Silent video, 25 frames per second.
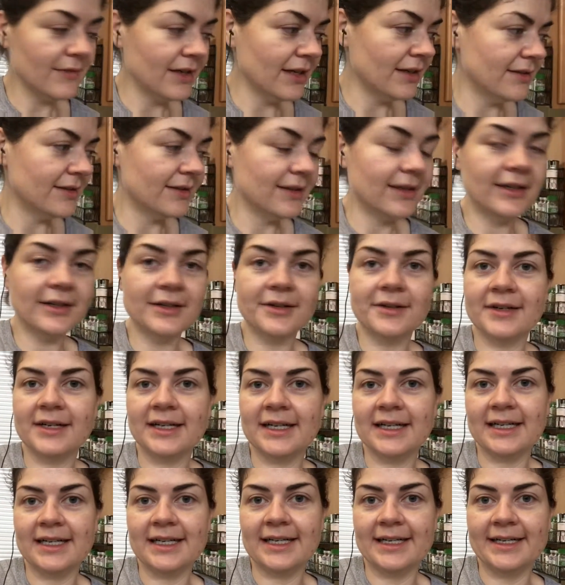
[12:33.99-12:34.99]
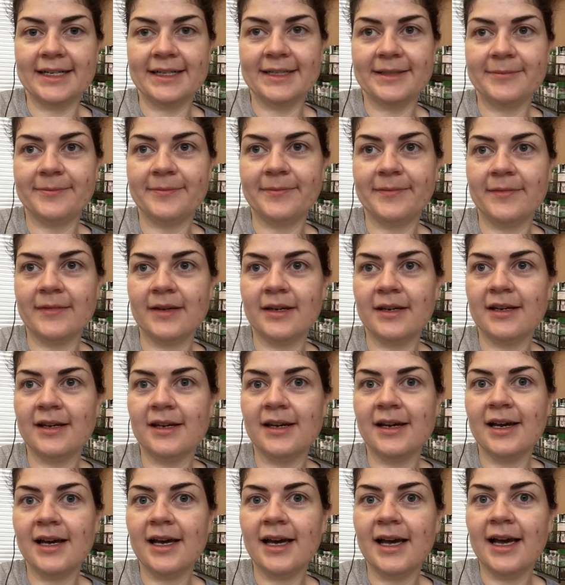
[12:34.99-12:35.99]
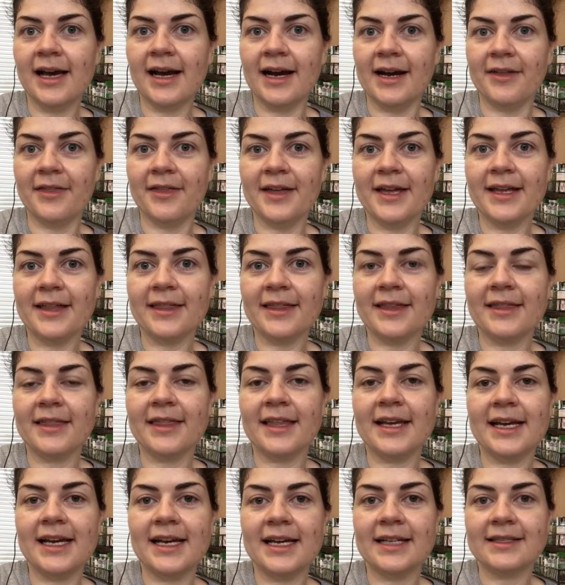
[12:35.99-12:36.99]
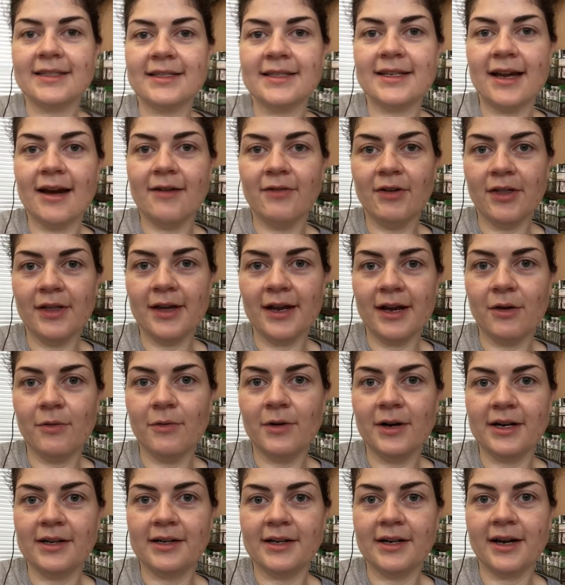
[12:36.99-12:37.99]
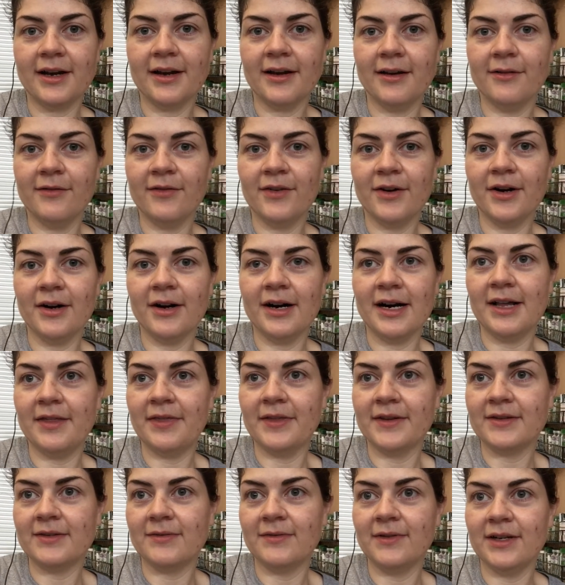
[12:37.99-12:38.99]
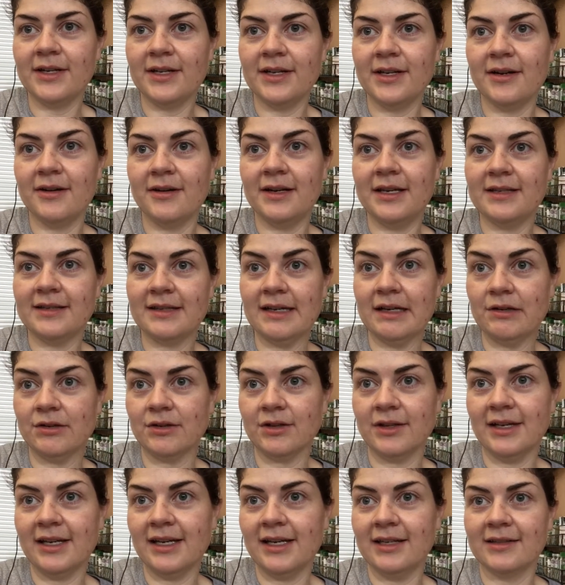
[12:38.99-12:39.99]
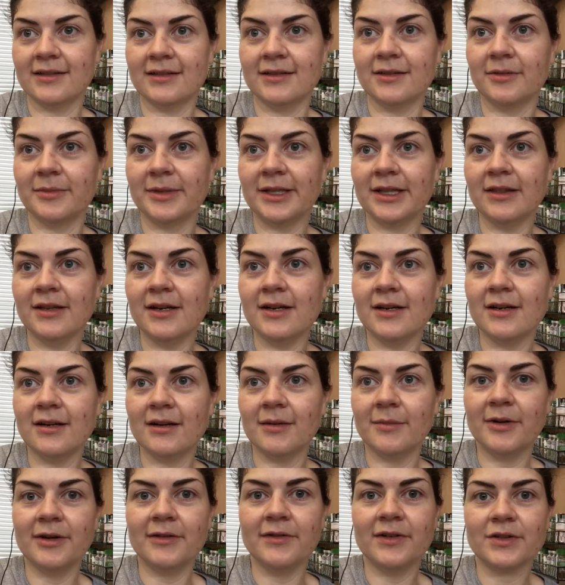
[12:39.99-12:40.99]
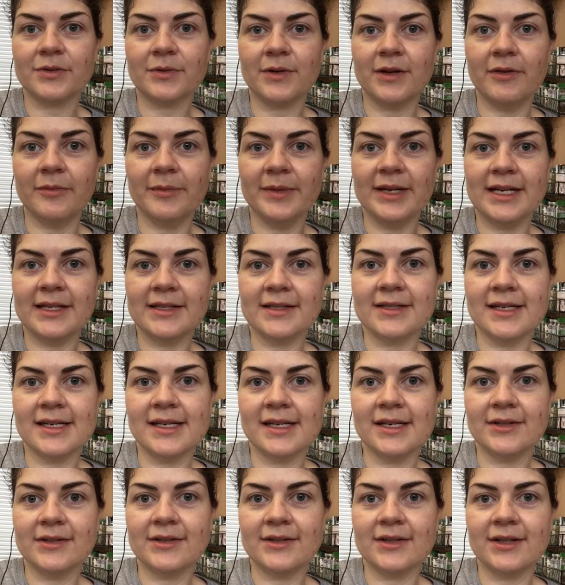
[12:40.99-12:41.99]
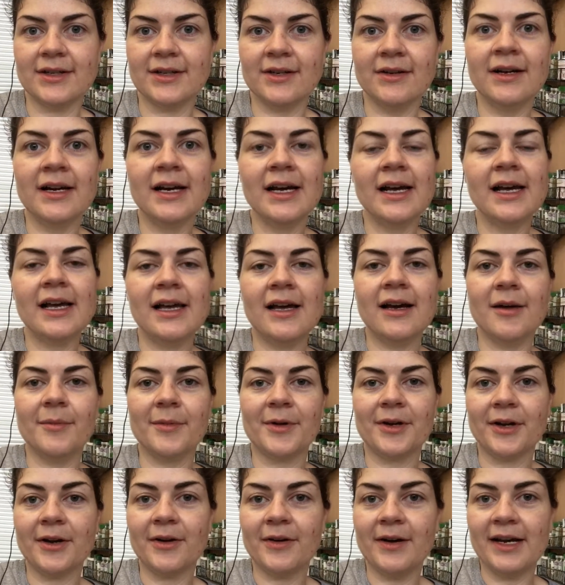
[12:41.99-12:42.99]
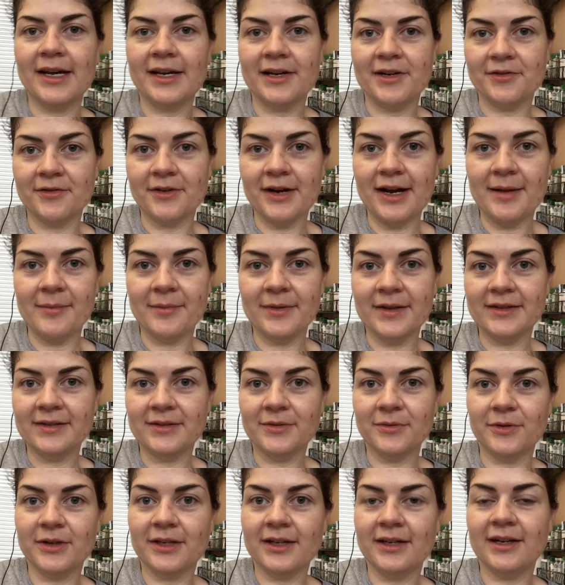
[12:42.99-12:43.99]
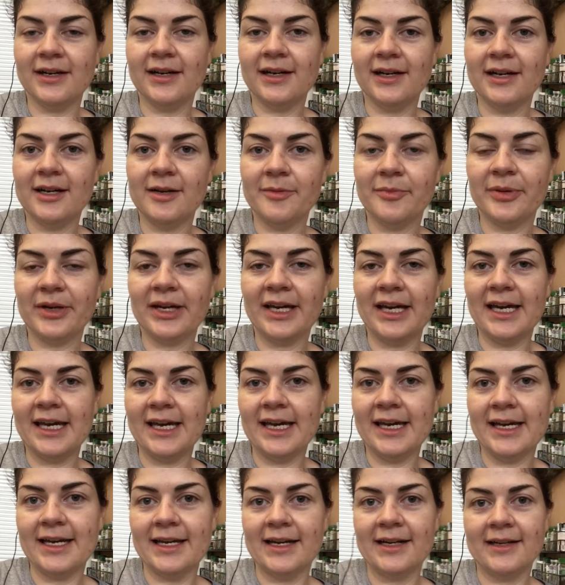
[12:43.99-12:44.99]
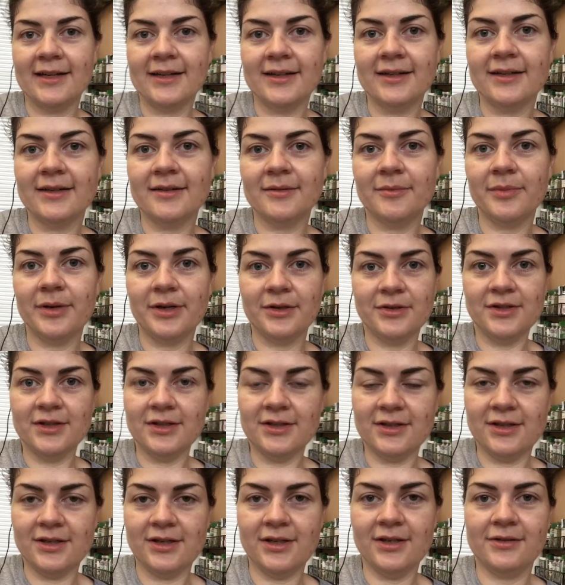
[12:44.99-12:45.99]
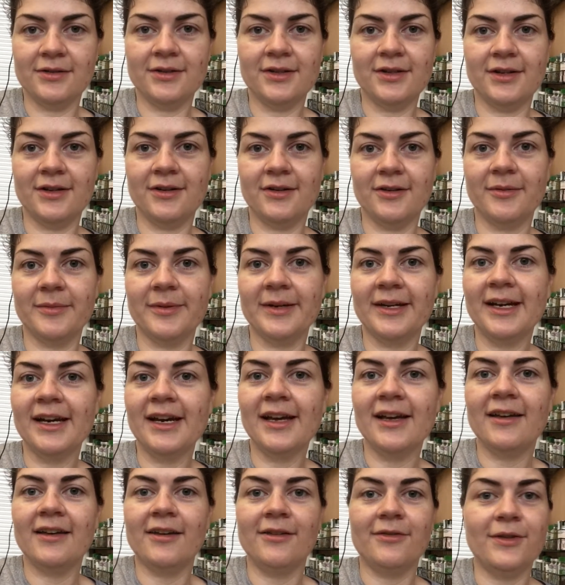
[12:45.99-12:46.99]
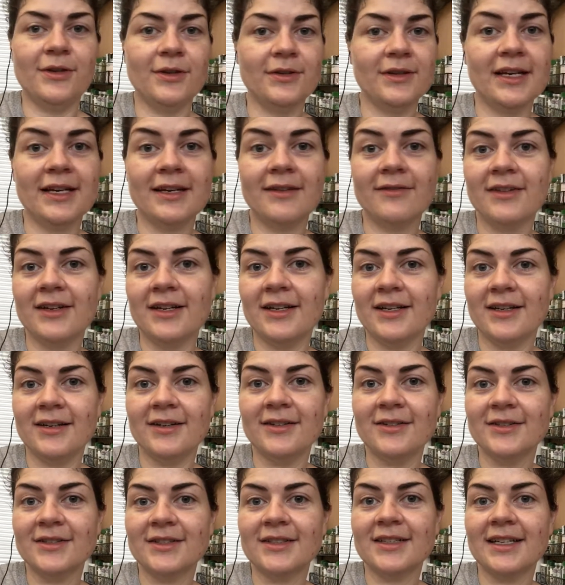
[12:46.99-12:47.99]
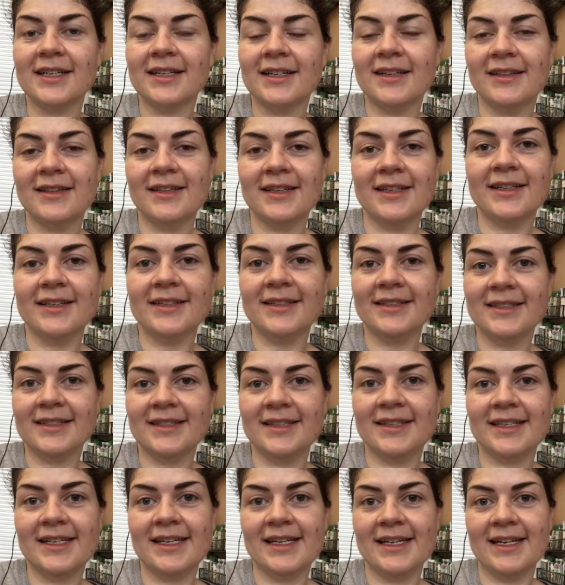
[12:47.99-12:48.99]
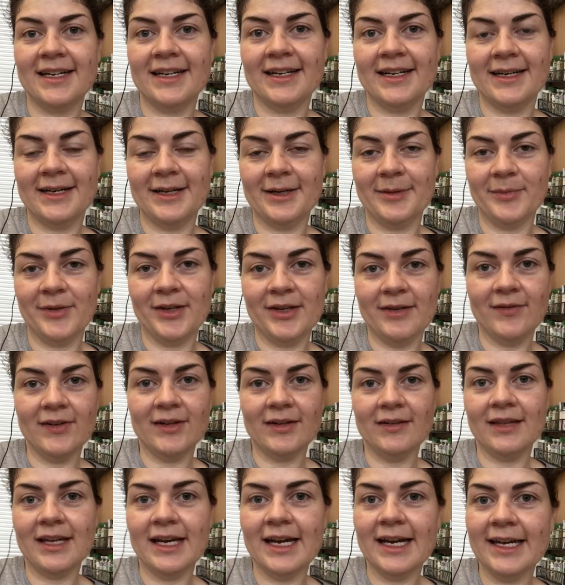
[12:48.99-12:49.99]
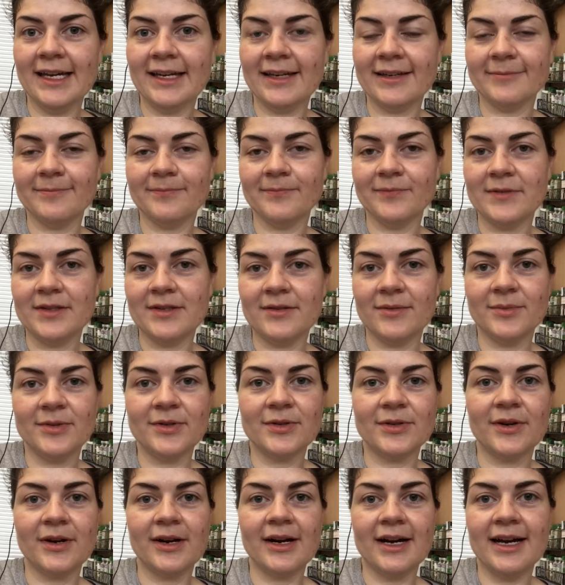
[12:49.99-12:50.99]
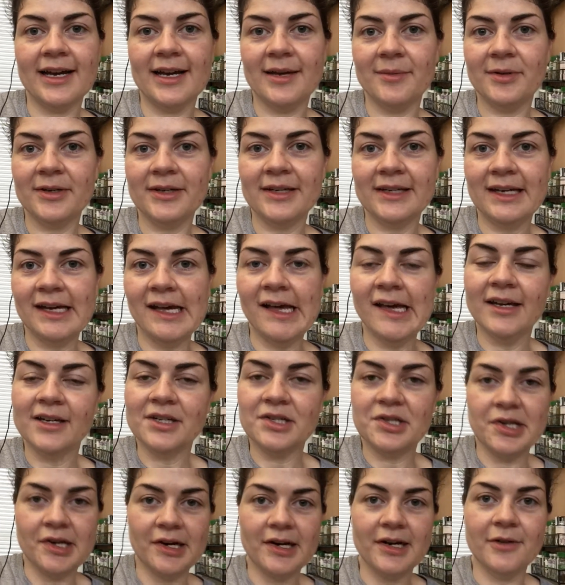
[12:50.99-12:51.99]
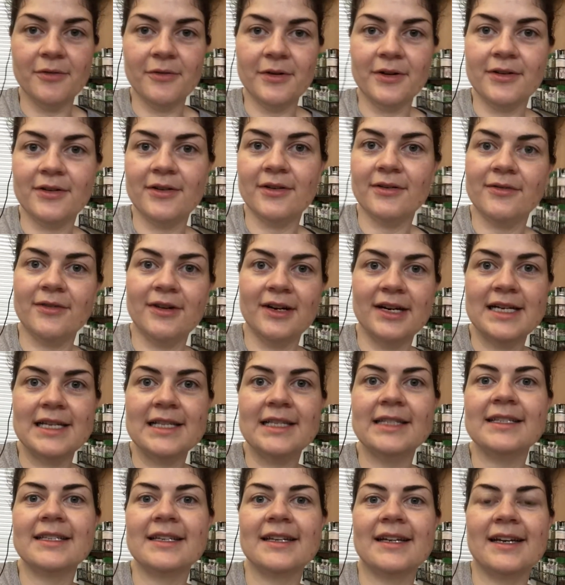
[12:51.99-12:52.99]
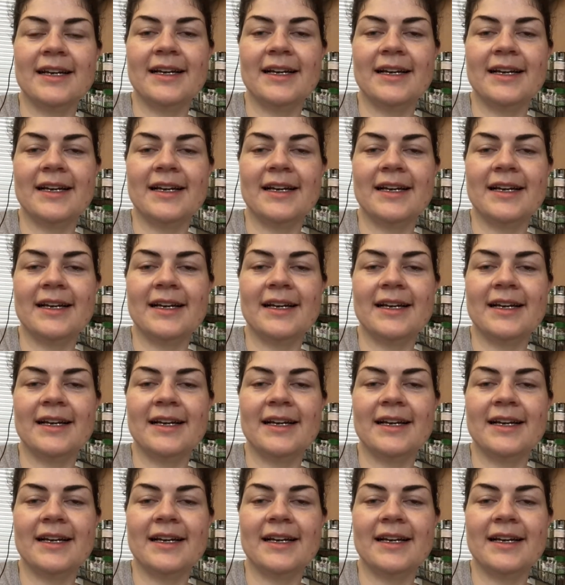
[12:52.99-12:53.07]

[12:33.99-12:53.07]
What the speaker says: So I think that that's everything I wanted to cover, and this video is actually getting a little bit long. I'm over 12 minutes now, so I'm gonna go ahead and wrap this one up and post it to YouTube. If you like videos like this, then give it a like, subscribe, share it with your friends.